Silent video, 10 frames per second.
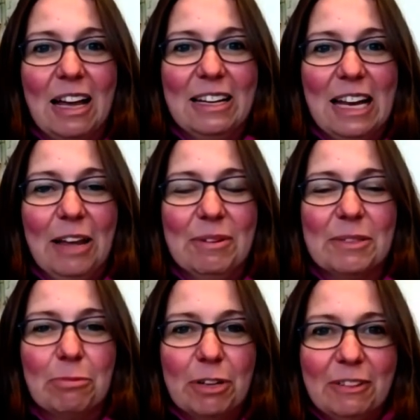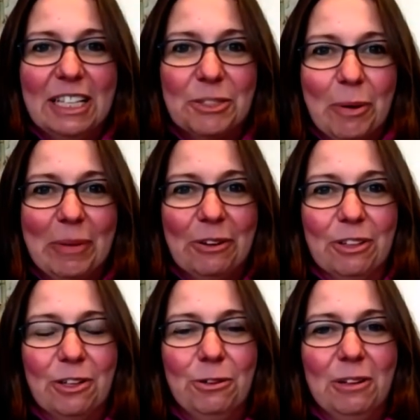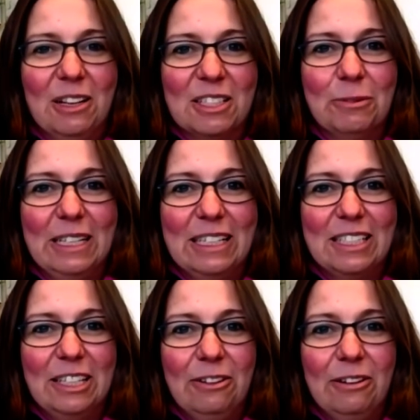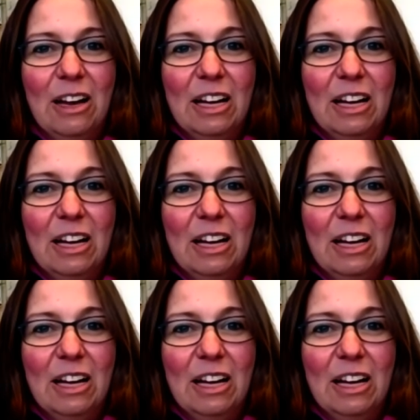and it was a privilege when we got the call last week to